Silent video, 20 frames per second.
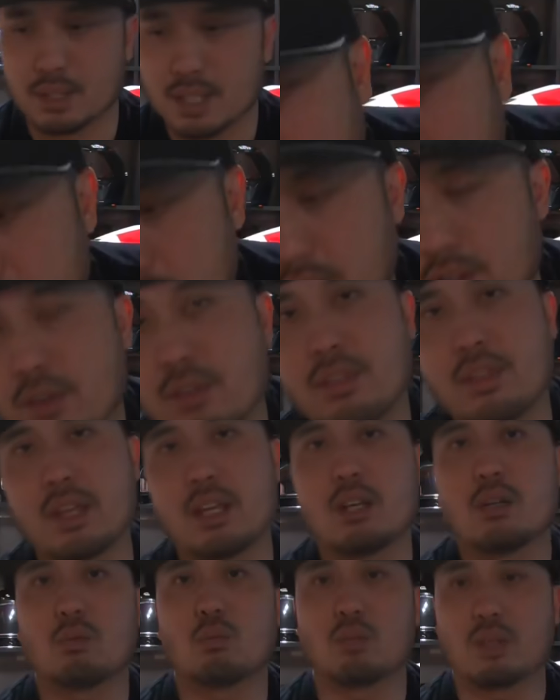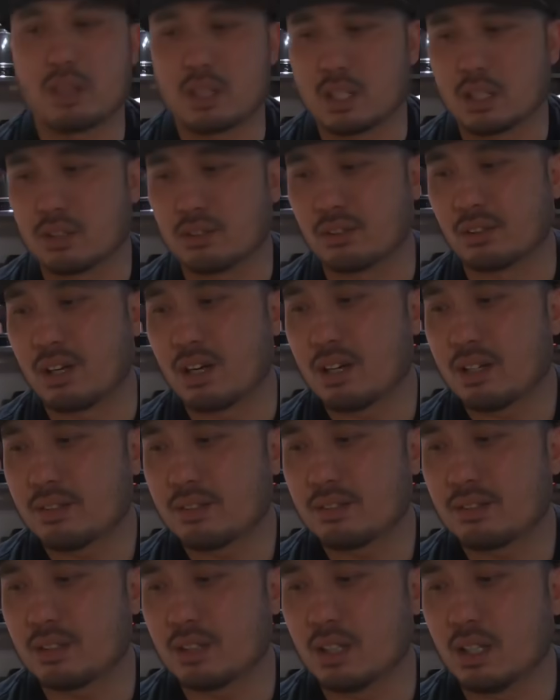Another thing with the
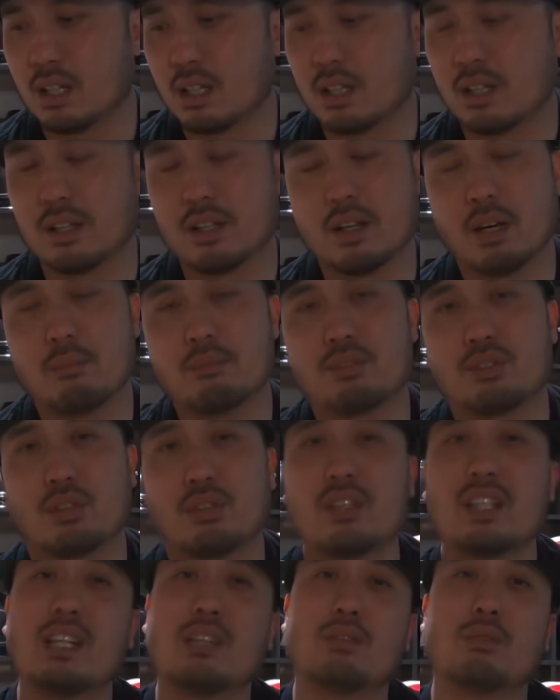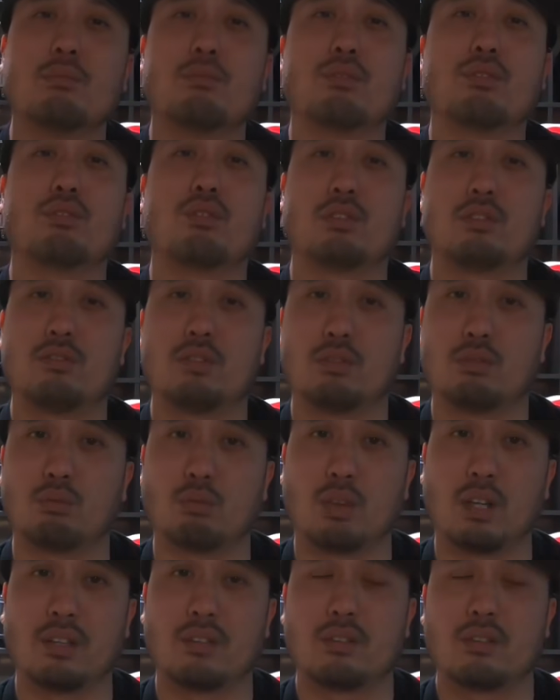exhaust, I'm starting to get some surface
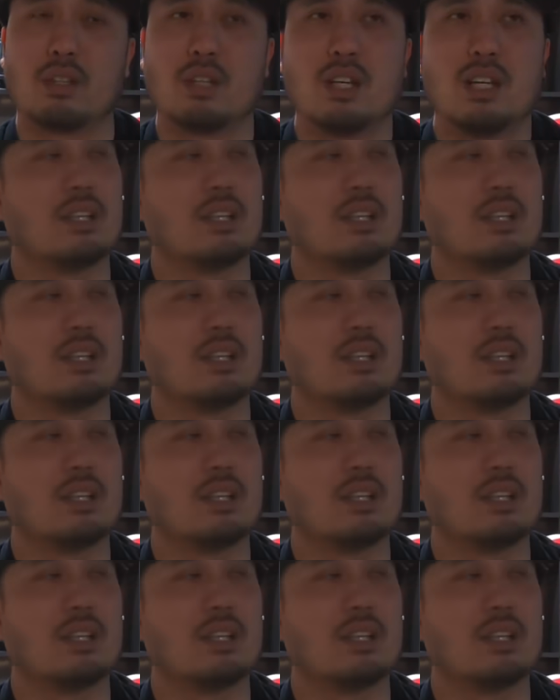rust.